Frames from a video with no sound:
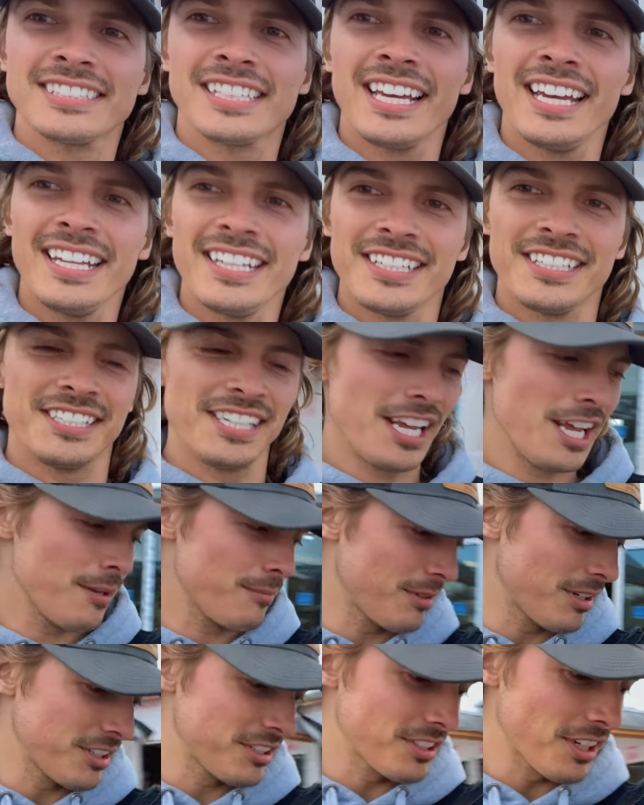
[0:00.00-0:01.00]
getting deep.
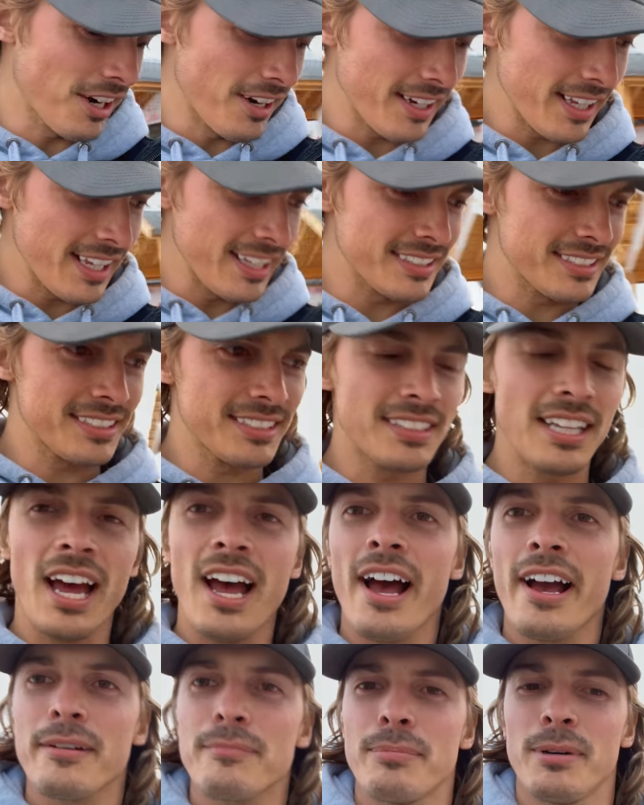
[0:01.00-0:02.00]
They're starting to get
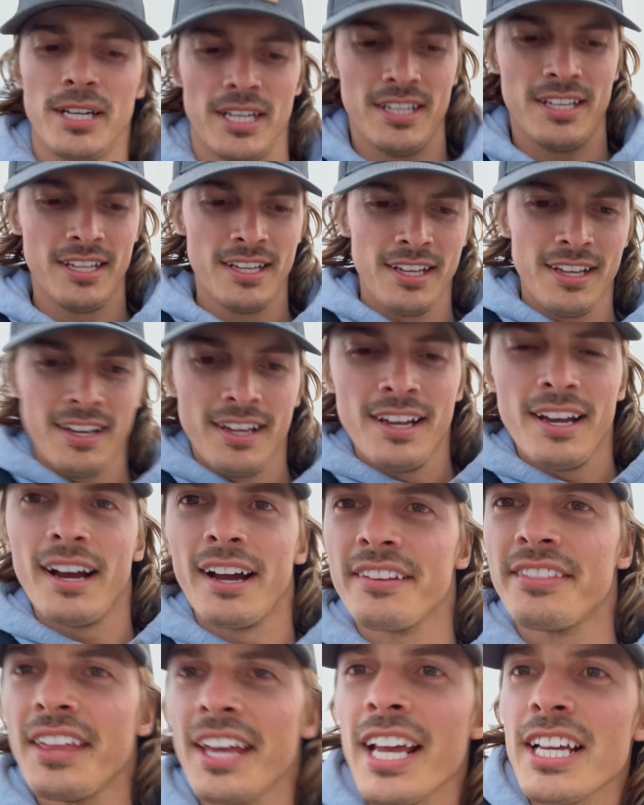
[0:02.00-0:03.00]
stuck, but I
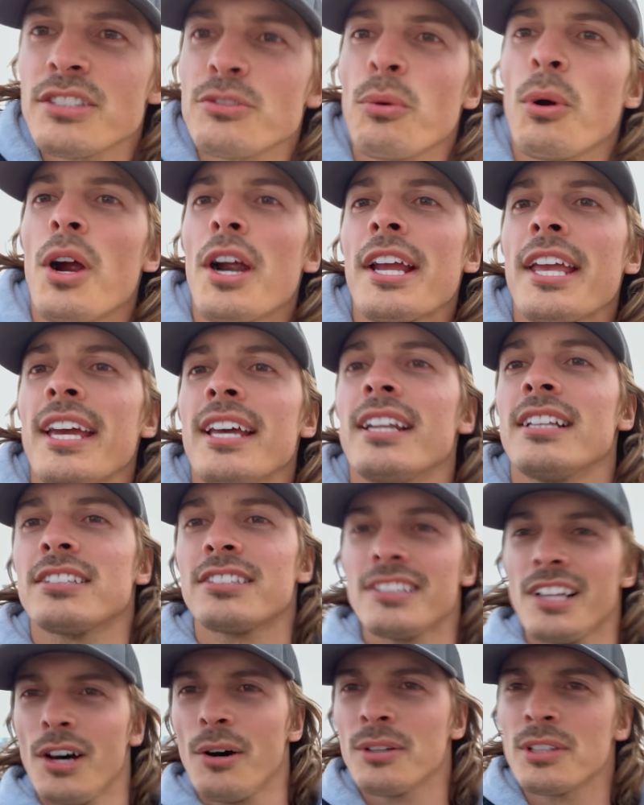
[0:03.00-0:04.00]
think it's working. It's
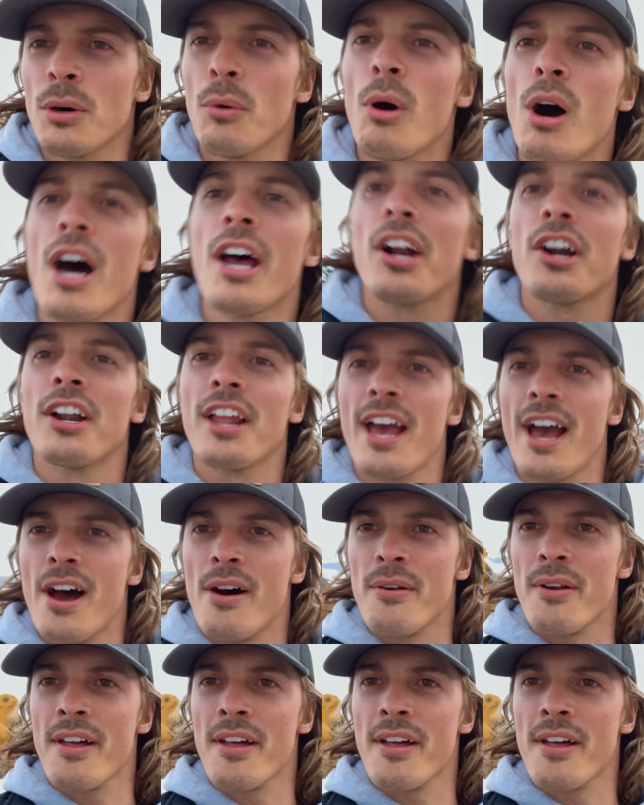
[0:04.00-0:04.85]
slowing the water down.